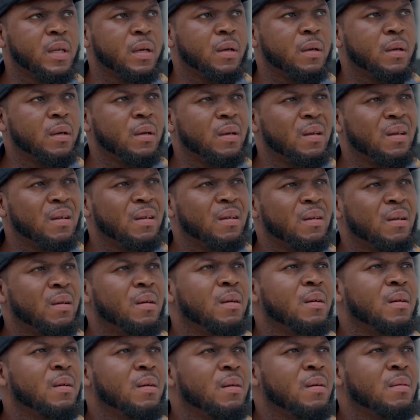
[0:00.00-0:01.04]
Is it?
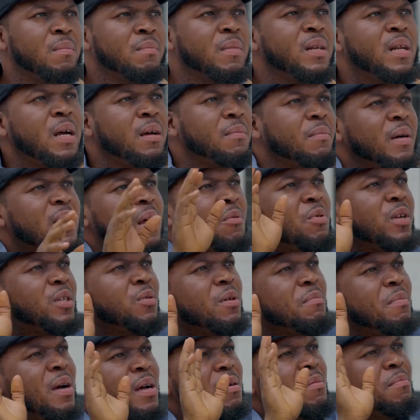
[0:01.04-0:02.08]
Madam,
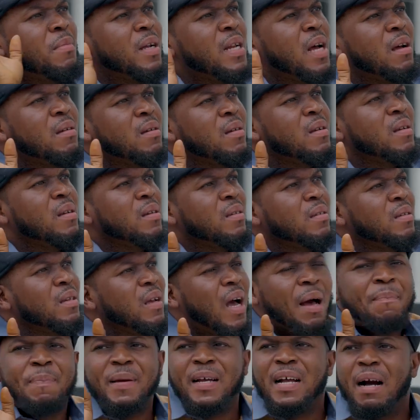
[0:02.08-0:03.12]
wait, madam. See,
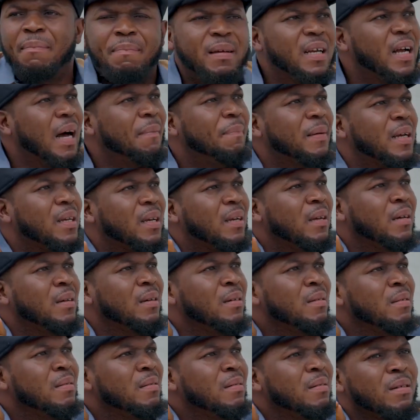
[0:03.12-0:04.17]
I beg.
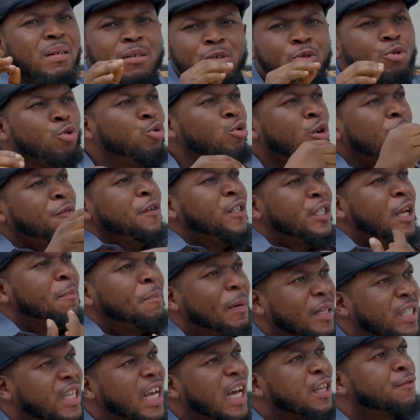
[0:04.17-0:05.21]
You know, fit the
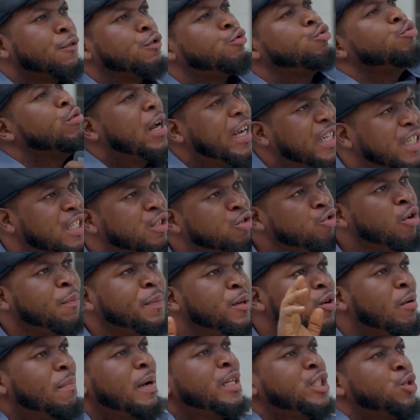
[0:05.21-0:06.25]
person has for two nights. No,
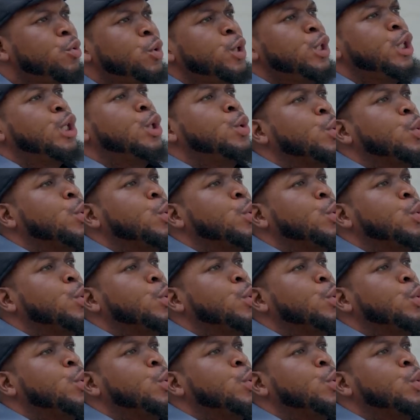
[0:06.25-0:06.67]
be no matter what